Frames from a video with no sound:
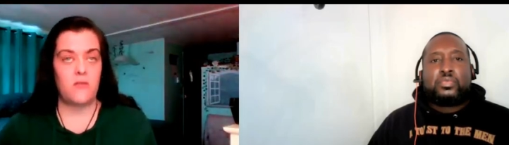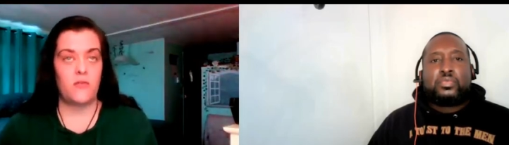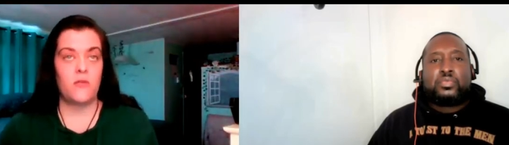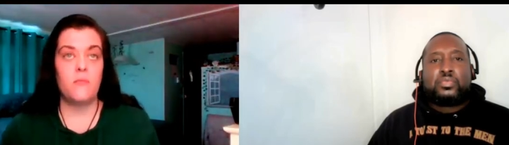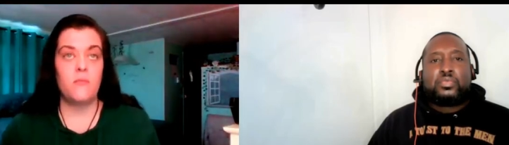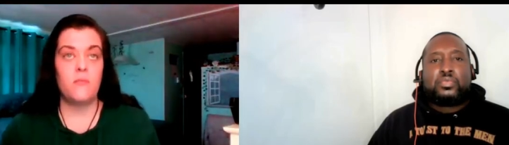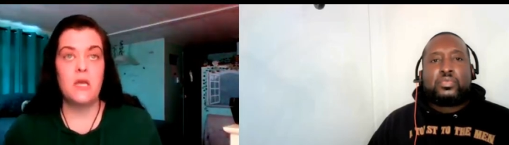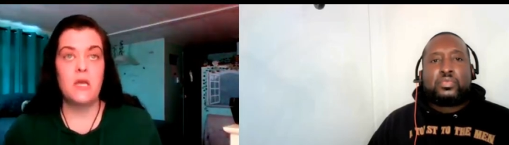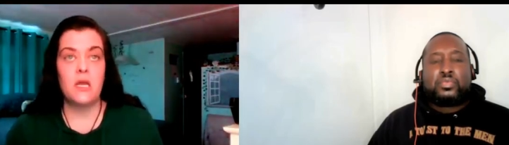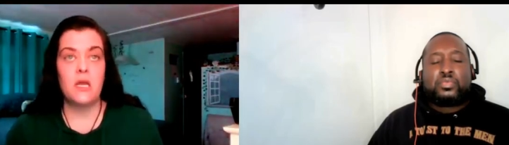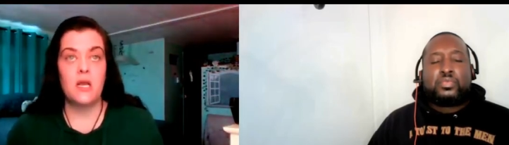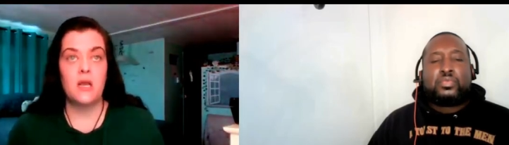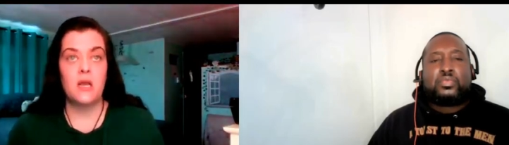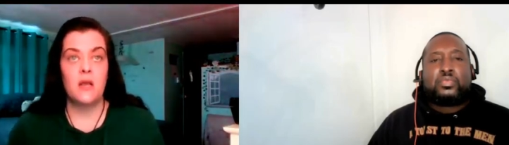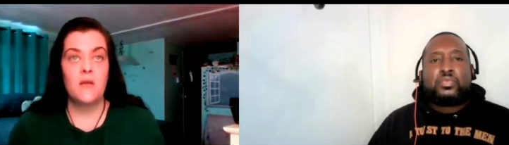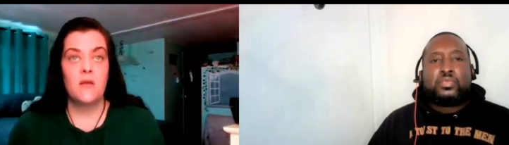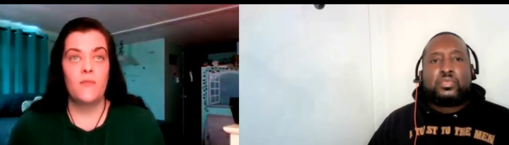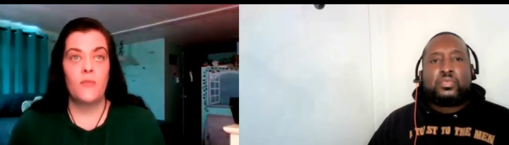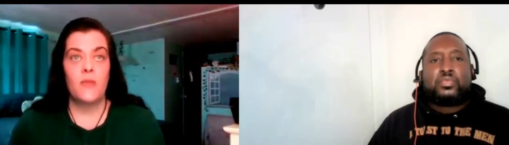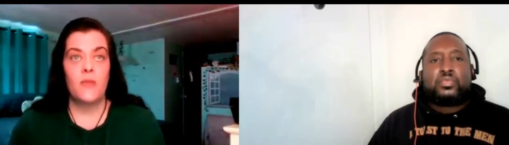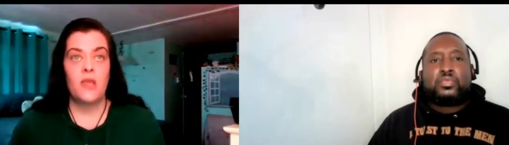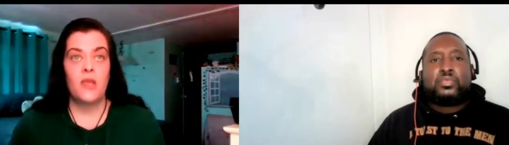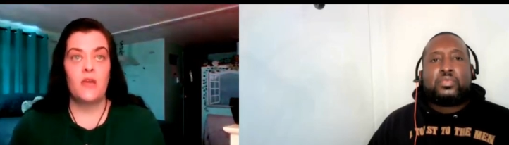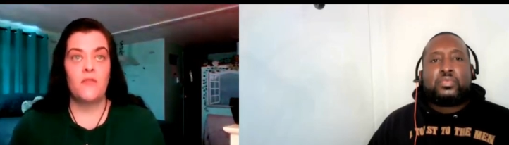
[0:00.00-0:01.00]
Speaker 1: For me,
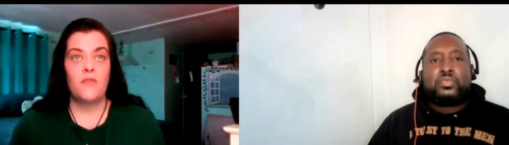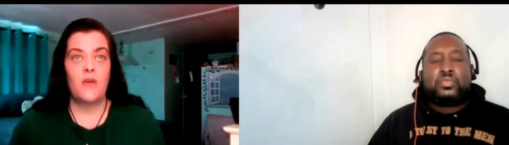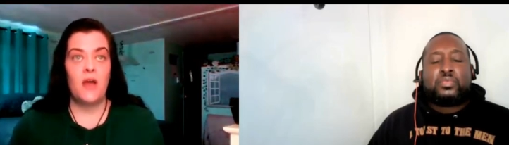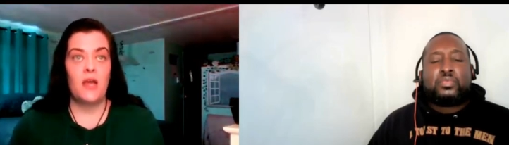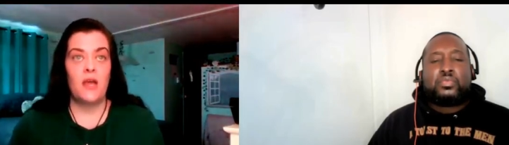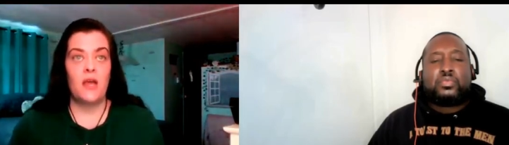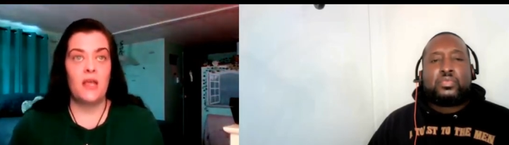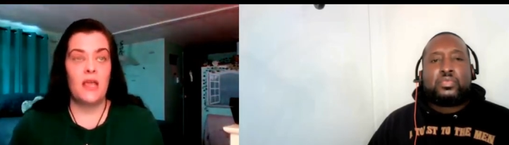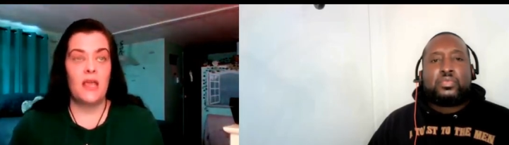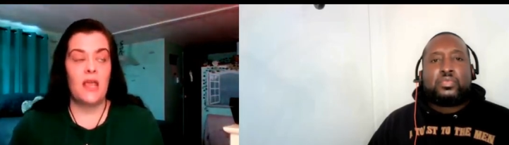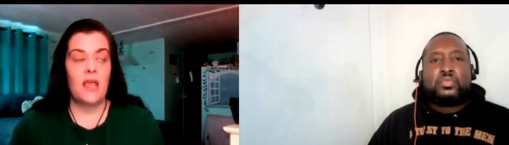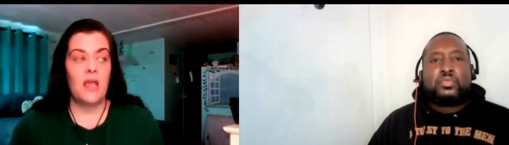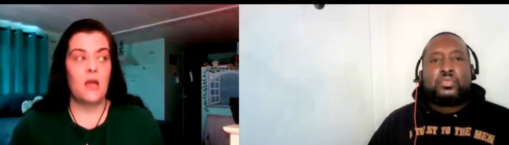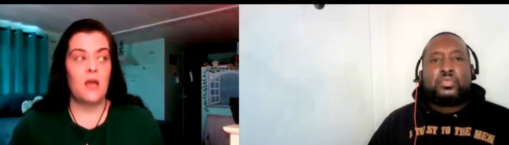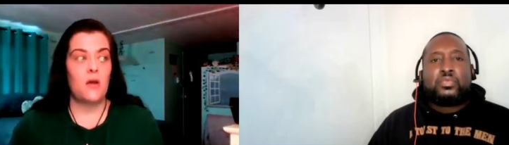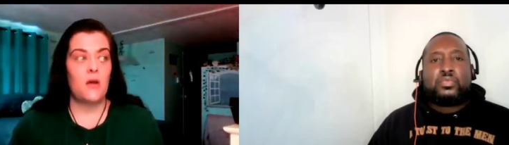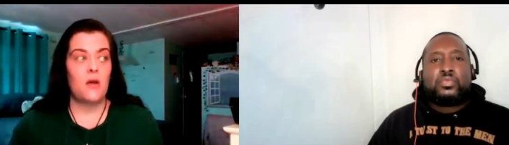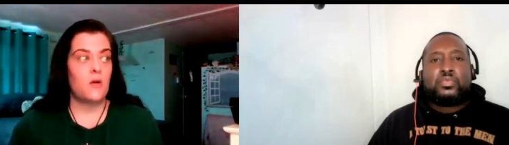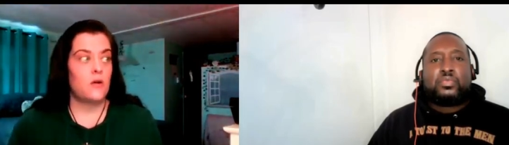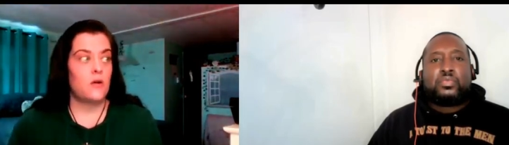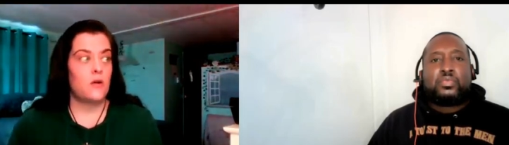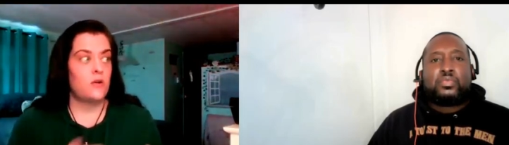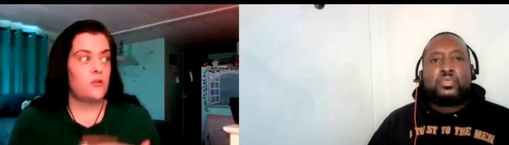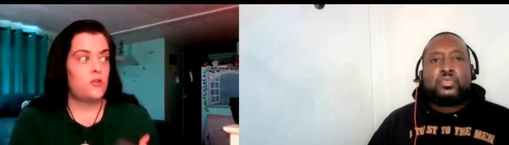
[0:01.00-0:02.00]
if I
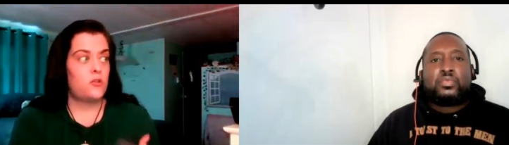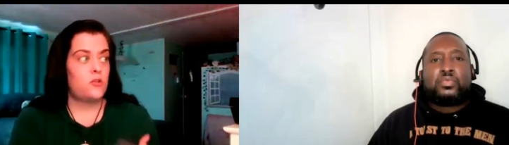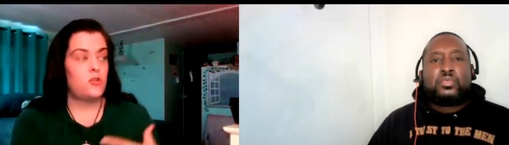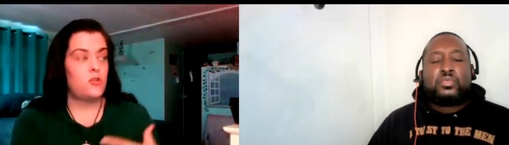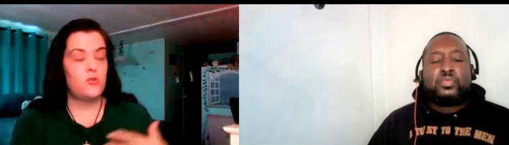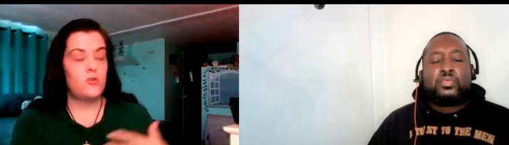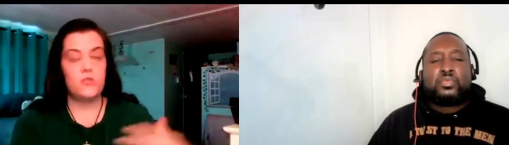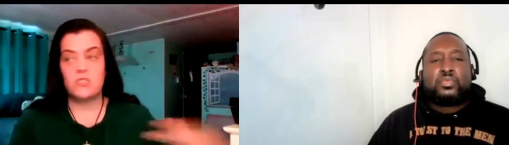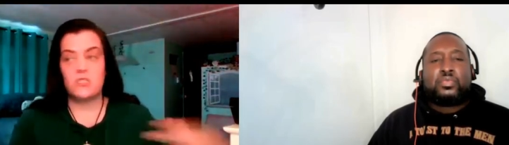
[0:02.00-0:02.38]
can't do